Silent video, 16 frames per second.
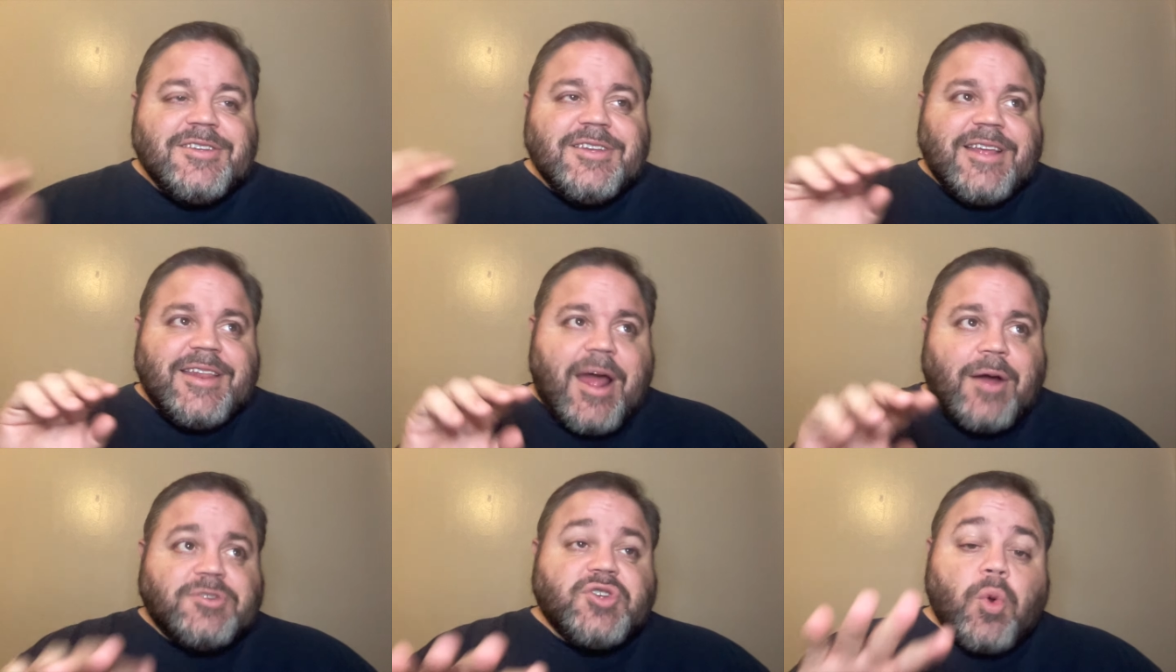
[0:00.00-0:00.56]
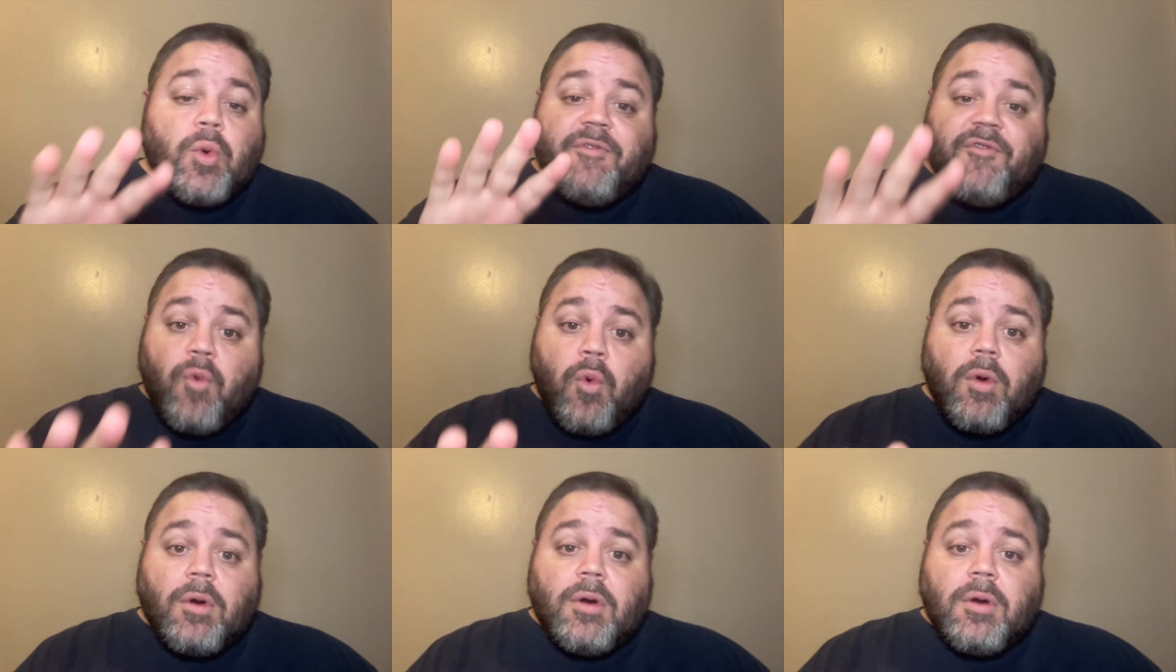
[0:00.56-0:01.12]
now scored
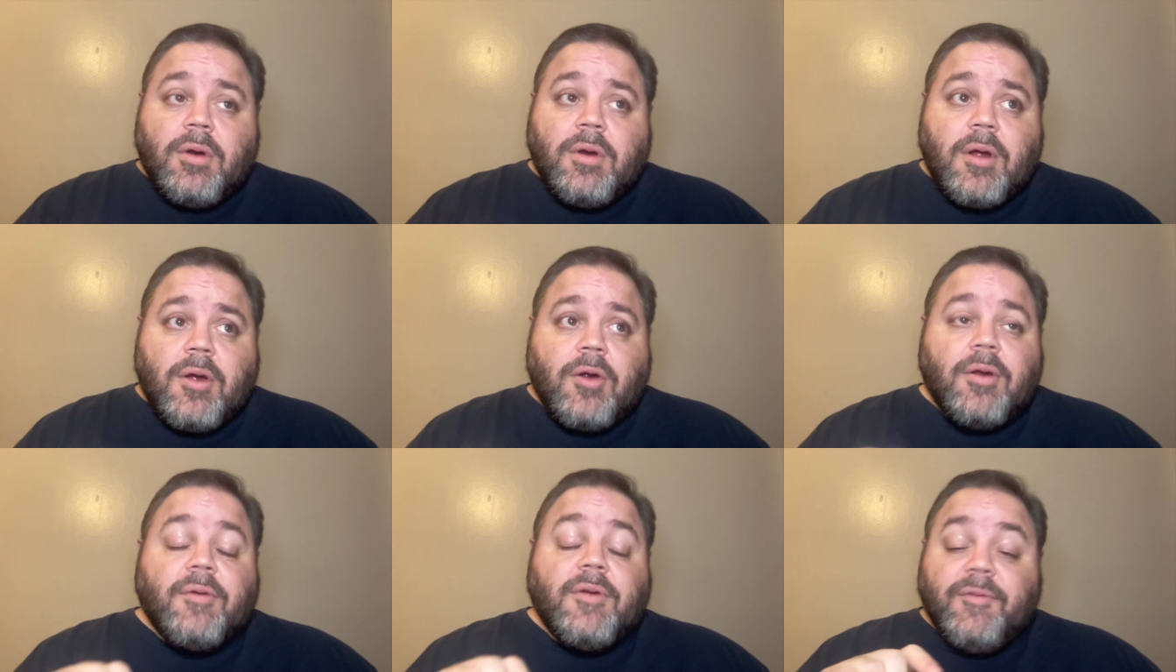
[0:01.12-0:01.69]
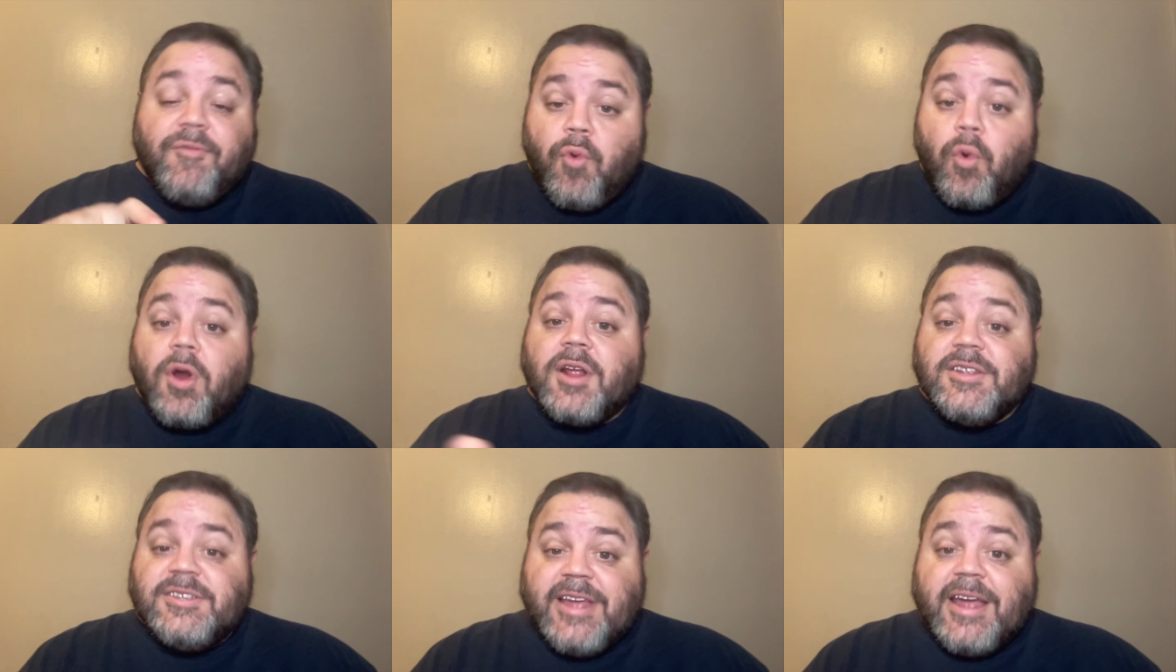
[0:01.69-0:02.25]
four or in
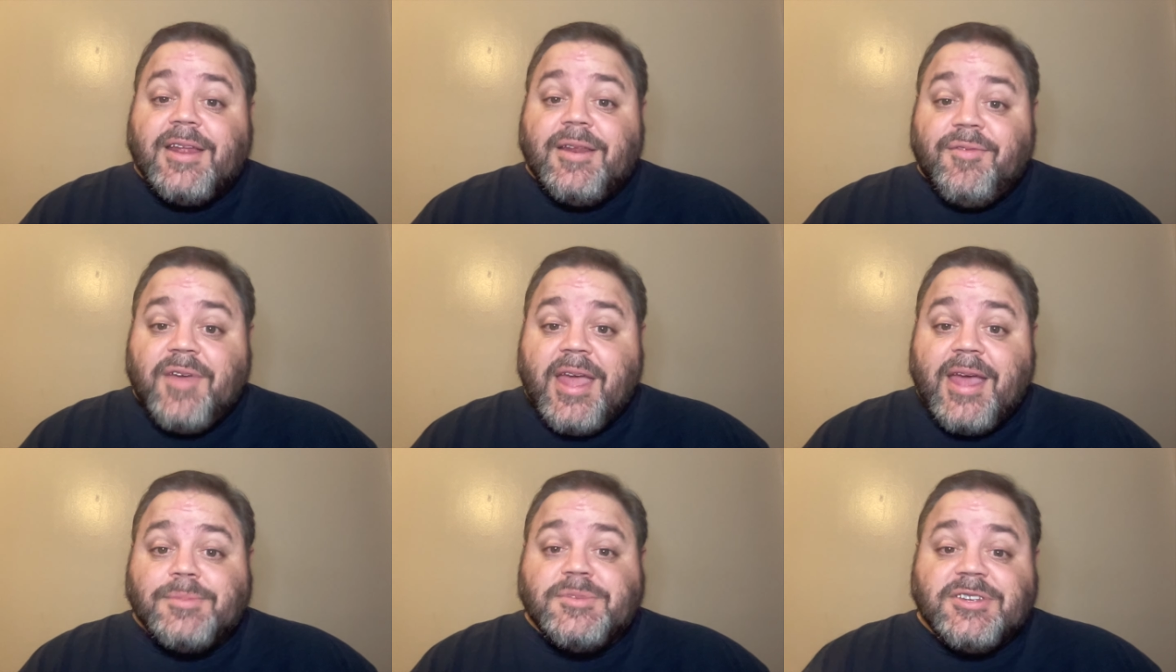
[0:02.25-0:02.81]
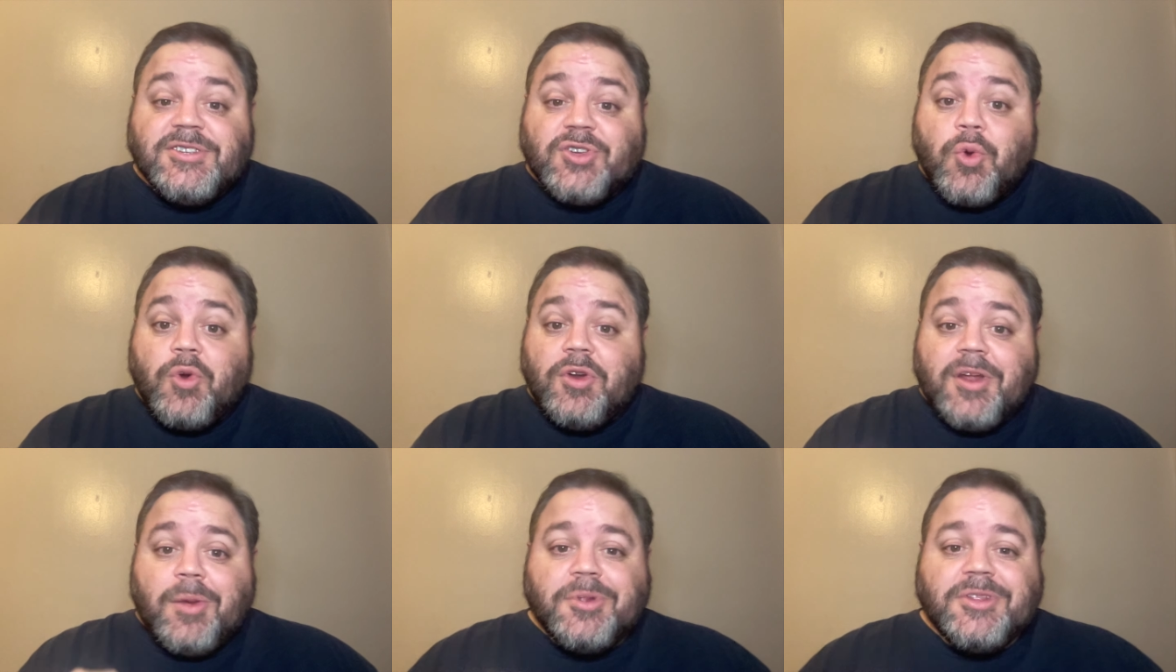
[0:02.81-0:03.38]
four consecutive games he's
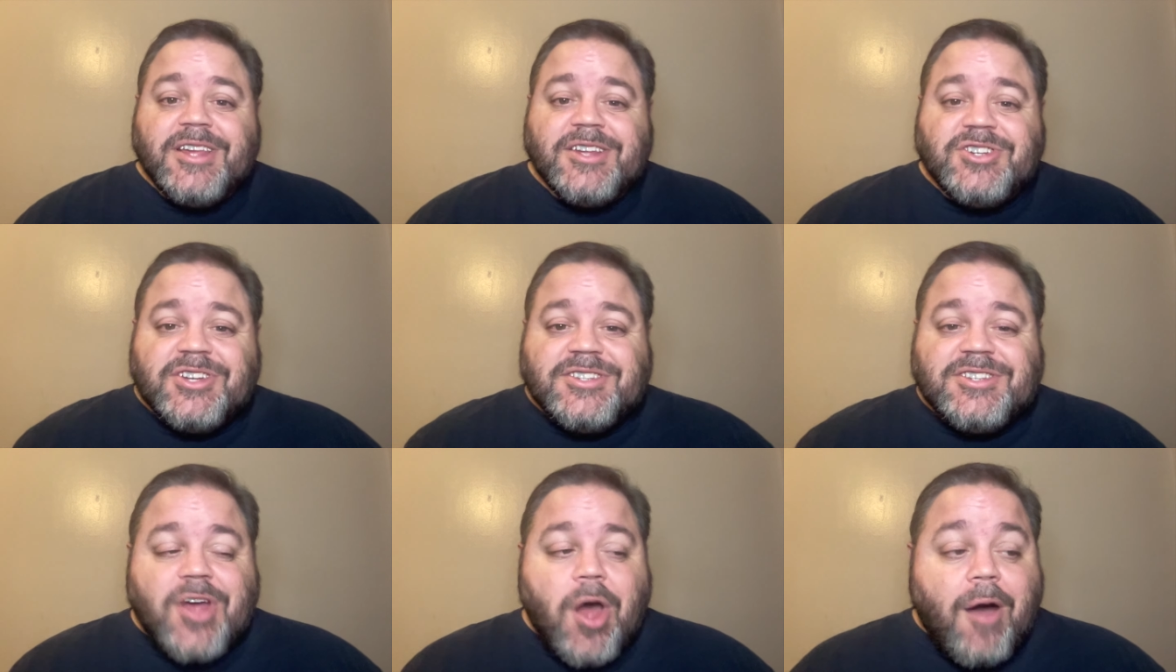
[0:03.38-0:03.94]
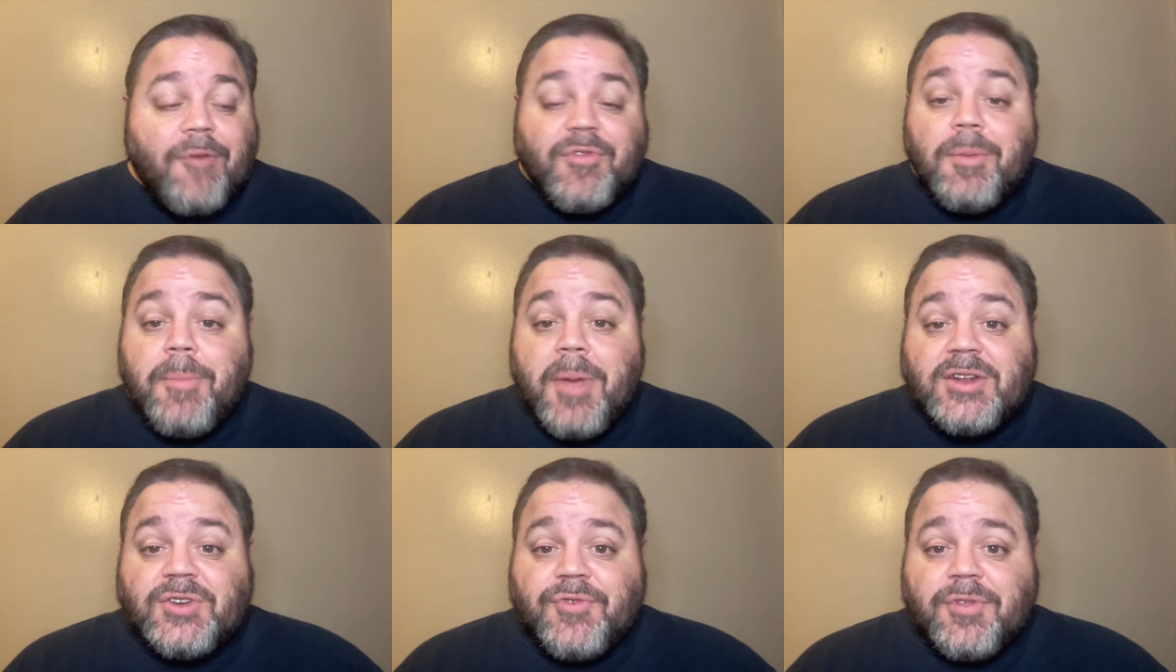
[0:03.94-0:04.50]
scored double digits off the
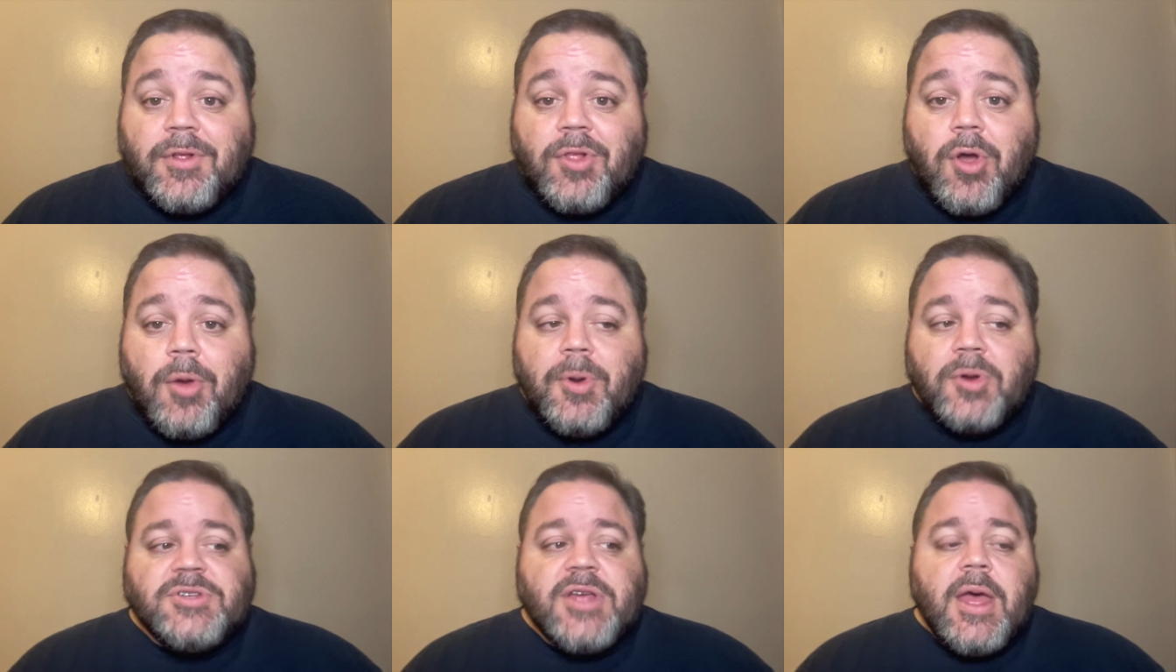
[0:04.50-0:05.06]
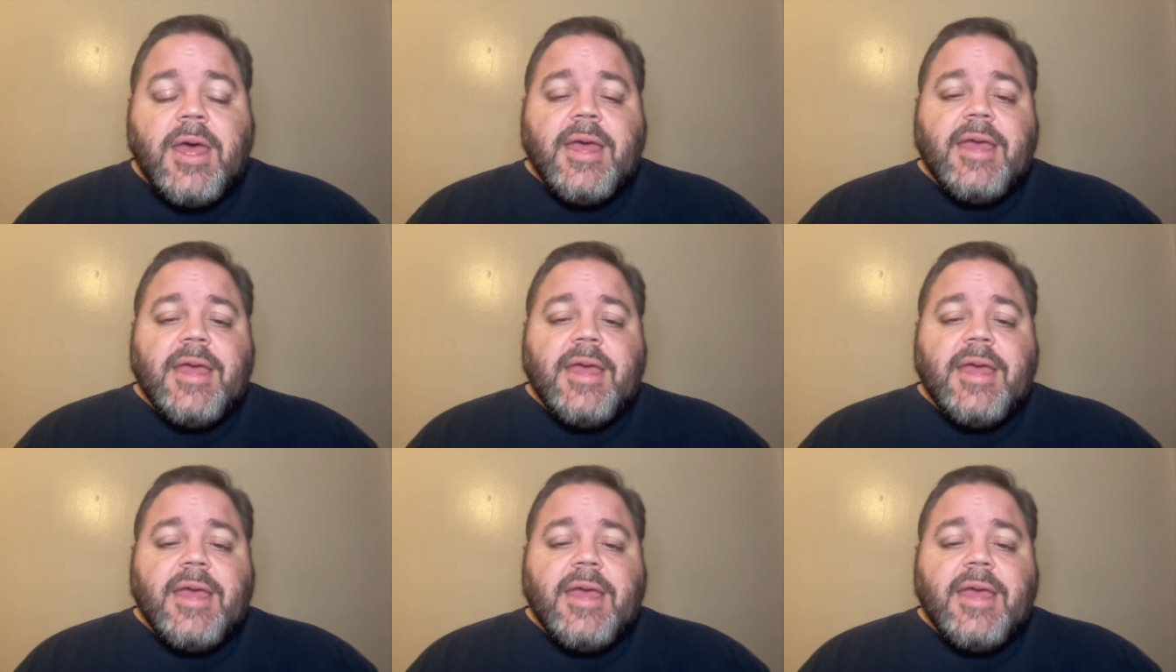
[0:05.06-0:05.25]
bench for the lobos